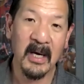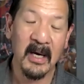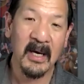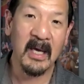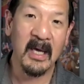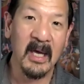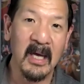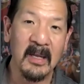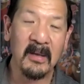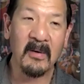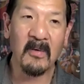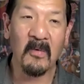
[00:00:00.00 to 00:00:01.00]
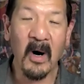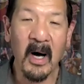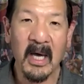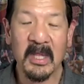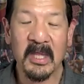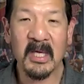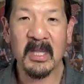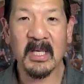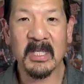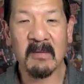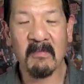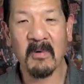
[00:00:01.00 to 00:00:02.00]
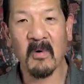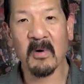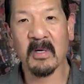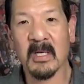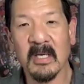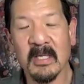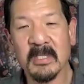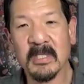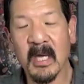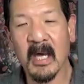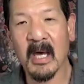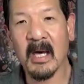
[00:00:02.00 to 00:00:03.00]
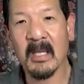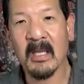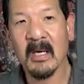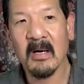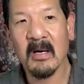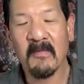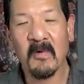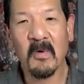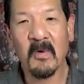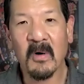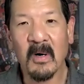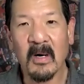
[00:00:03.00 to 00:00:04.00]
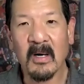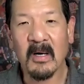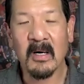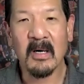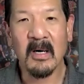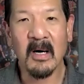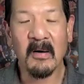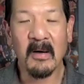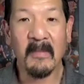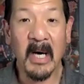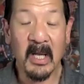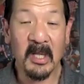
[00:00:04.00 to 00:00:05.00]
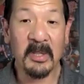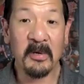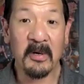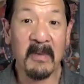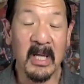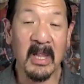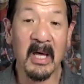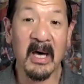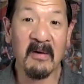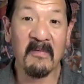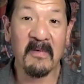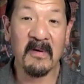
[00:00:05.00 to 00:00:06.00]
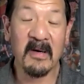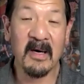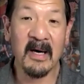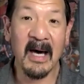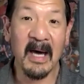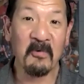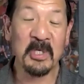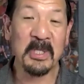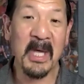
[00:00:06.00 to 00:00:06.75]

And why I think that's important is that for about a third of my life, I was not